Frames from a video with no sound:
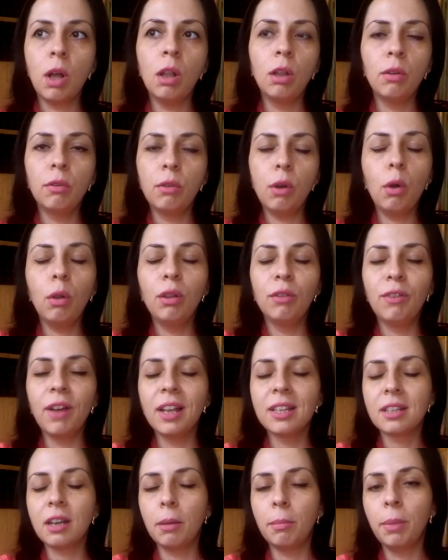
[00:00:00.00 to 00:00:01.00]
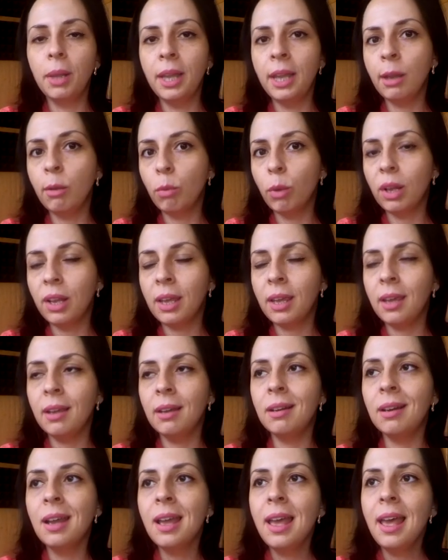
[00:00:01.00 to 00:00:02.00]
all of us are bilingual
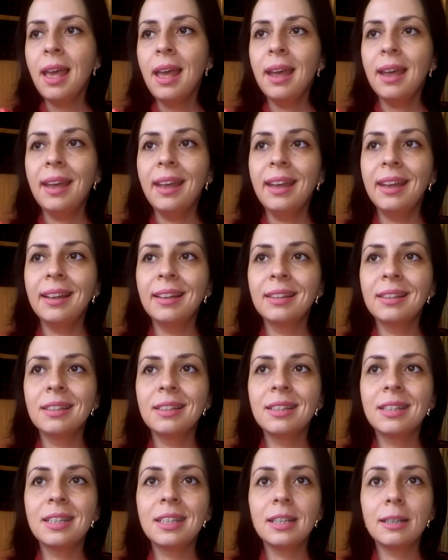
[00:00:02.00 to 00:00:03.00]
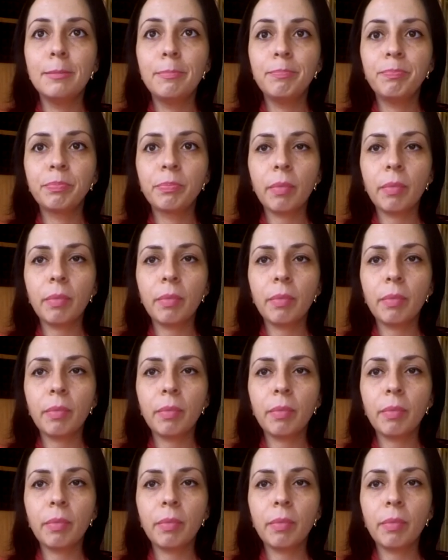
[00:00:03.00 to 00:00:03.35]
here, and